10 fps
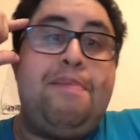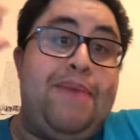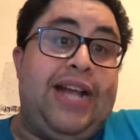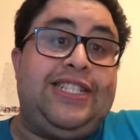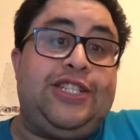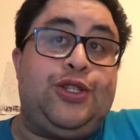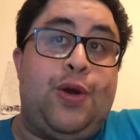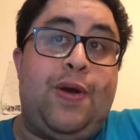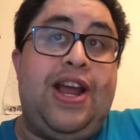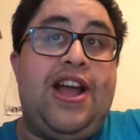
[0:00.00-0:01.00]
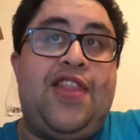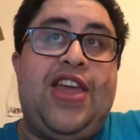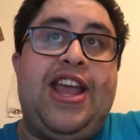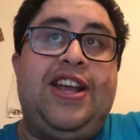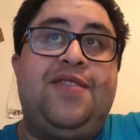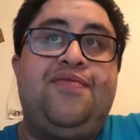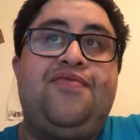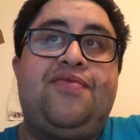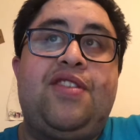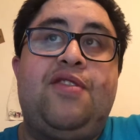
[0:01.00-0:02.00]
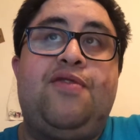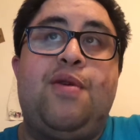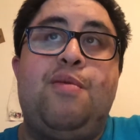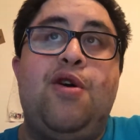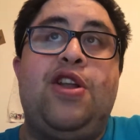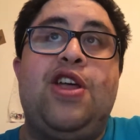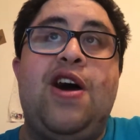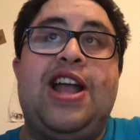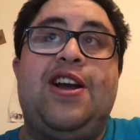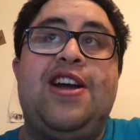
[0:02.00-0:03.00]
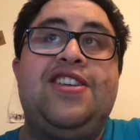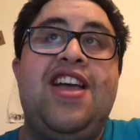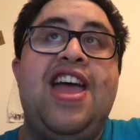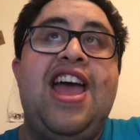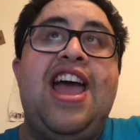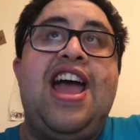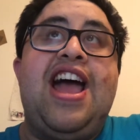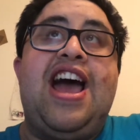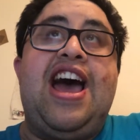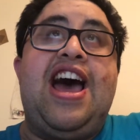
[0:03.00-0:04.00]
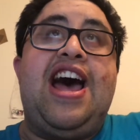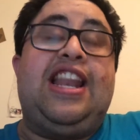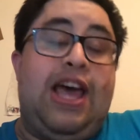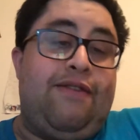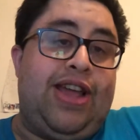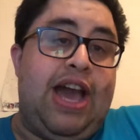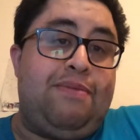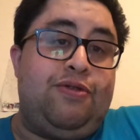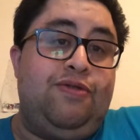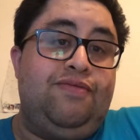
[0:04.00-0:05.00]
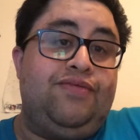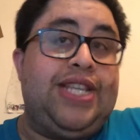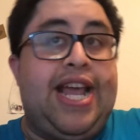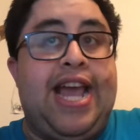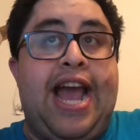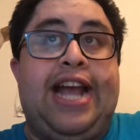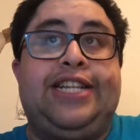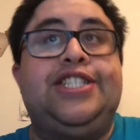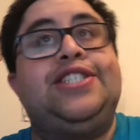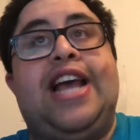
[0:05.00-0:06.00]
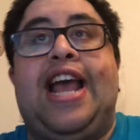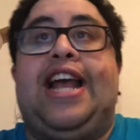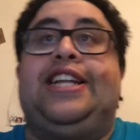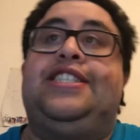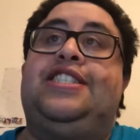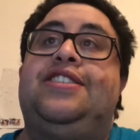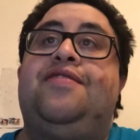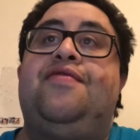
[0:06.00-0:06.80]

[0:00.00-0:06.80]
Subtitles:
Basic story, I think, from what I got. Loving couple, Nick Cage and